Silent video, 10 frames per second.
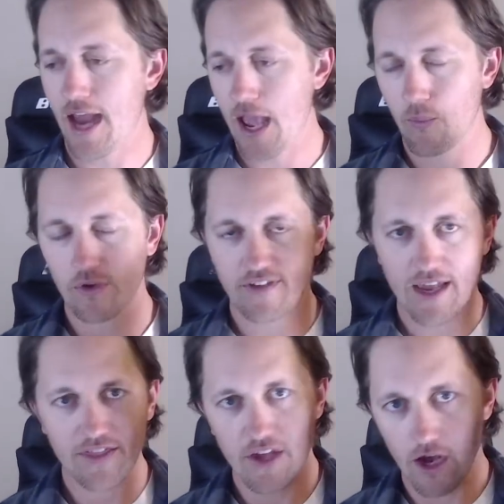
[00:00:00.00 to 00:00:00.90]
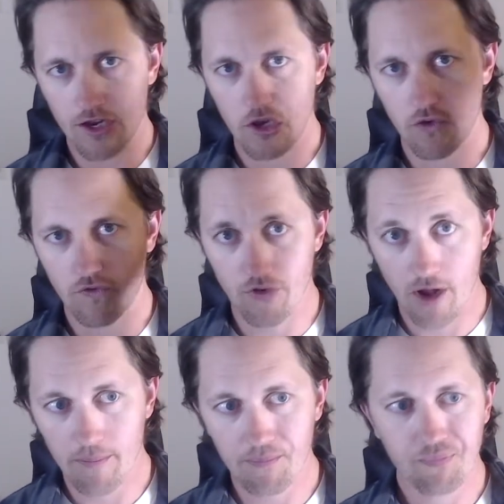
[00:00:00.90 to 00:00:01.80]
I would take the audio
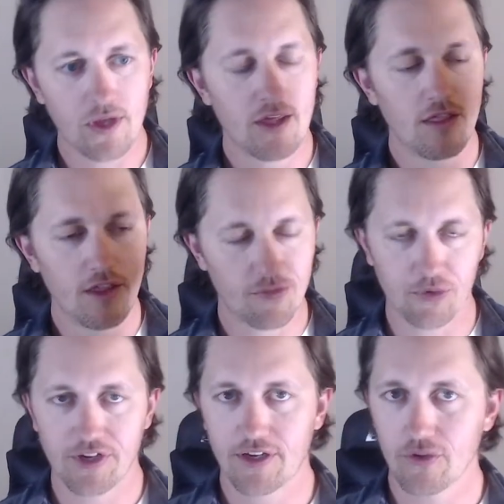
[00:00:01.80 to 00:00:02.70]
from this particular